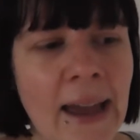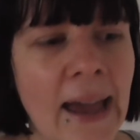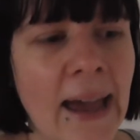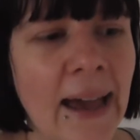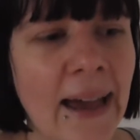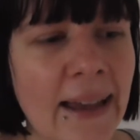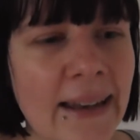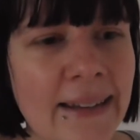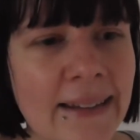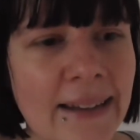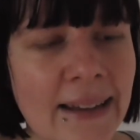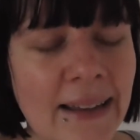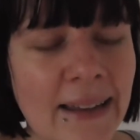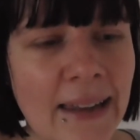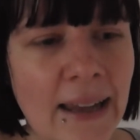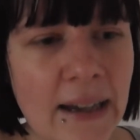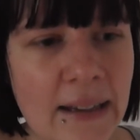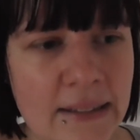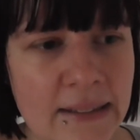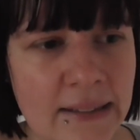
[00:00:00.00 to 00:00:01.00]
And
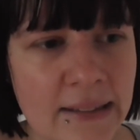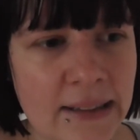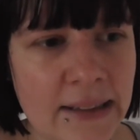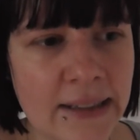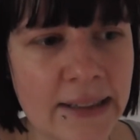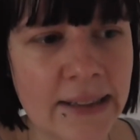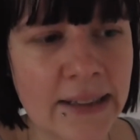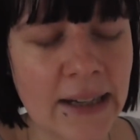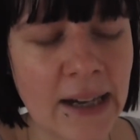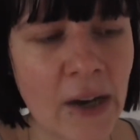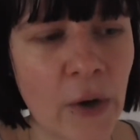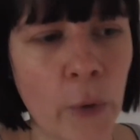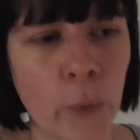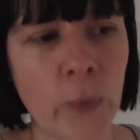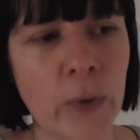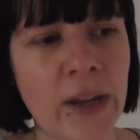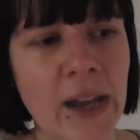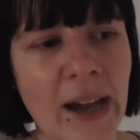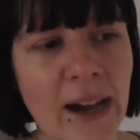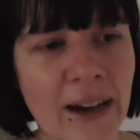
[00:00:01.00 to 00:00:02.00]
lastly,
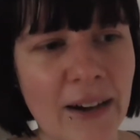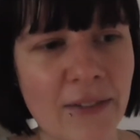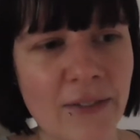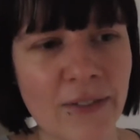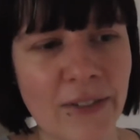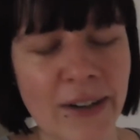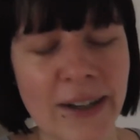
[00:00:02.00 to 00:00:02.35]
we have